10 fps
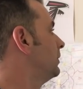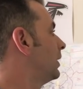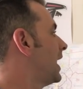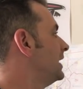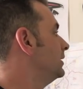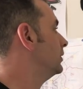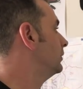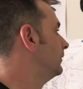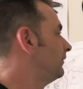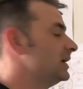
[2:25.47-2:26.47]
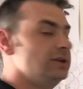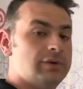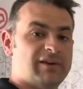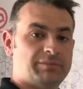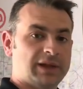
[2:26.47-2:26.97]
what I do, they
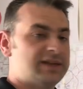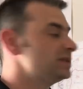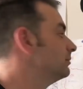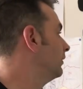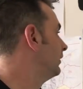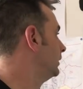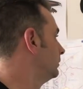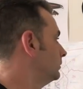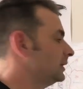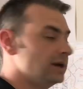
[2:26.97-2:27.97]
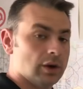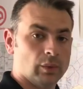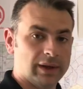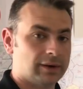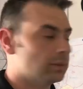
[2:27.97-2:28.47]
do have plans of moving, they know
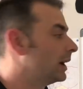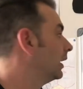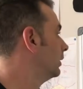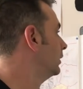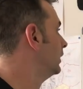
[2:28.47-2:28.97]
when and where.